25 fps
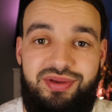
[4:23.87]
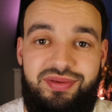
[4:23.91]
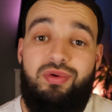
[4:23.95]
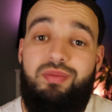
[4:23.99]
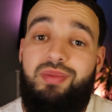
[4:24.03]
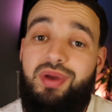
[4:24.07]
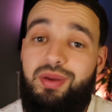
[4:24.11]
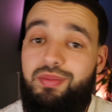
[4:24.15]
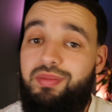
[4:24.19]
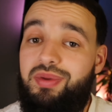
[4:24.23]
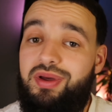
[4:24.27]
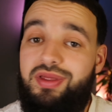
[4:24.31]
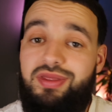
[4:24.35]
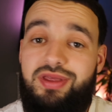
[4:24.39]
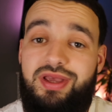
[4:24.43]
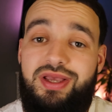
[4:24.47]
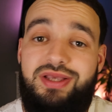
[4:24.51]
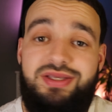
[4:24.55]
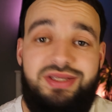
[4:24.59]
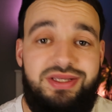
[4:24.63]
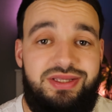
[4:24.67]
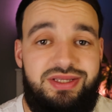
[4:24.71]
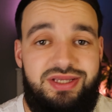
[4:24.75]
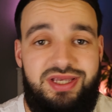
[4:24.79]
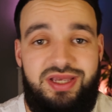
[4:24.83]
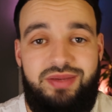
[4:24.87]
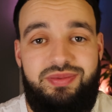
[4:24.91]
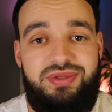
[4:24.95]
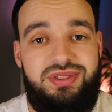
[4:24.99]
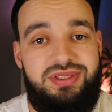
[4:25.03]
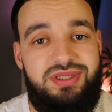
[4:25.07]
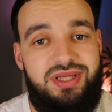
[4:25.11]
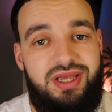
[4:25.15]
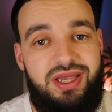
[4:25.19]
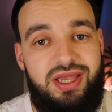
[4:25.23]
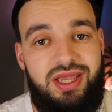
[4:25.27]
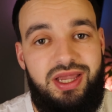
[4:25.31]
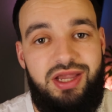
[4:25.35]
Remember, these are tips
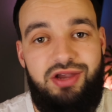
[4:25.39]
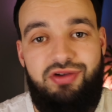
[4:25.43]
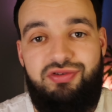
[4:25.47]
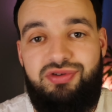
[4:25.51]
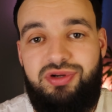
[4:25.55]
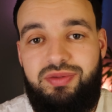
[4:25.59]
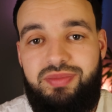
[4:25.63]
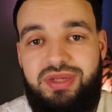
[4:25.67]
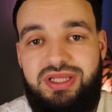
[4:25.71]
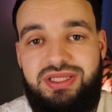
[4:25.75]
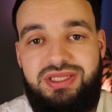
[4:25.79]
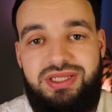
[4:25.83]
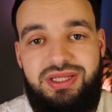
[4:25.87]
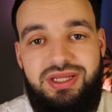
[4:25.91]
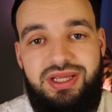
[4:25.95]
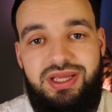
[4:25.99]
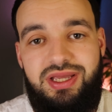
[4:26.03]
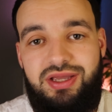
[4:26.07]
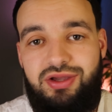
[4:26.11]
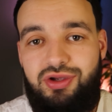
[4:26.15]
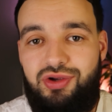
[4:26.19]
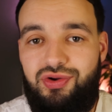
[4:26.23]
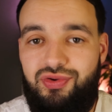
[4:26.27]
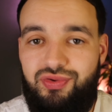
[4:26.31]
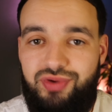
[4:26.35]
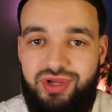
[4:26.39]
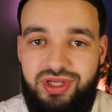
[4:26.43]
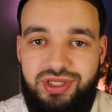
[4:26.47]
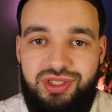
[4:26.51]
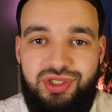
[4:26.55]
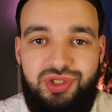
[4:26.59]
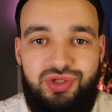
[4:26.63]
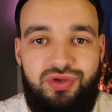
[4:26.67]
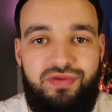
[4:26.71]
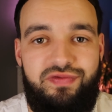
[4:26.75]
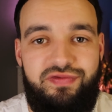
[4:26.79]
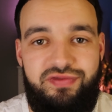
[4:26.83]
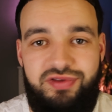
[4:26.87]
to incrementally
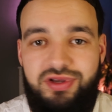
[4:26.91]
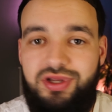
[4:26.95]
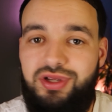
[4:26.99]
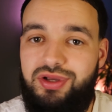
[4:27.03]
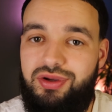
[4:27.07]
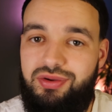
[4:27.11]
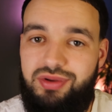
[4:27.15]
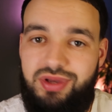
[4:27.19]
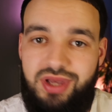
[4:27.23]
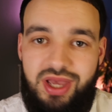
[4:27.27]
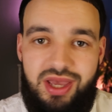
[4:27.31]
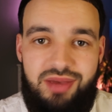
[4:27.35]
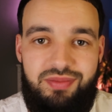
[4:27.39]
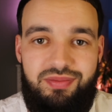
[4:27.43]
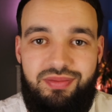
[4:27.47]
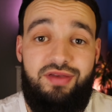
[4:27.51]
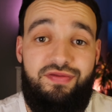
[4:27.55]
increase your video game.